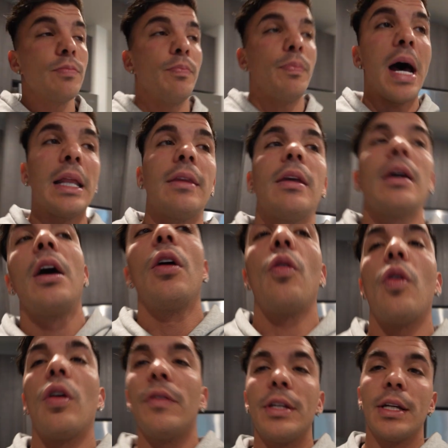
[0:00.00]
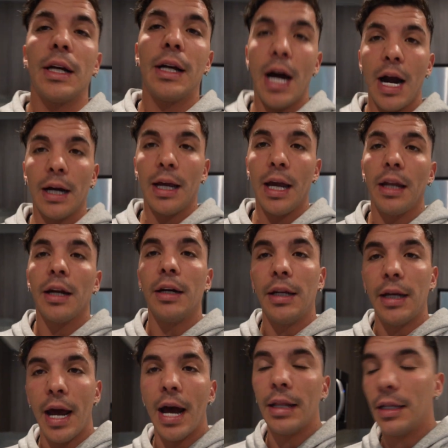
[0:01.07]
But whoever is a carb gainer,
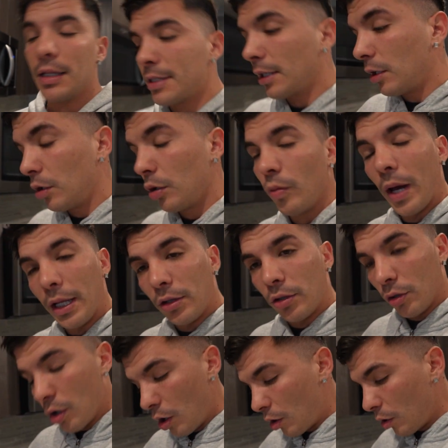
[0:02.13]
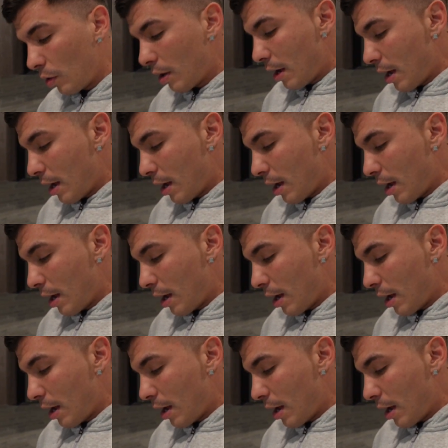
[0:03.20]
yeah, that's a good way to go.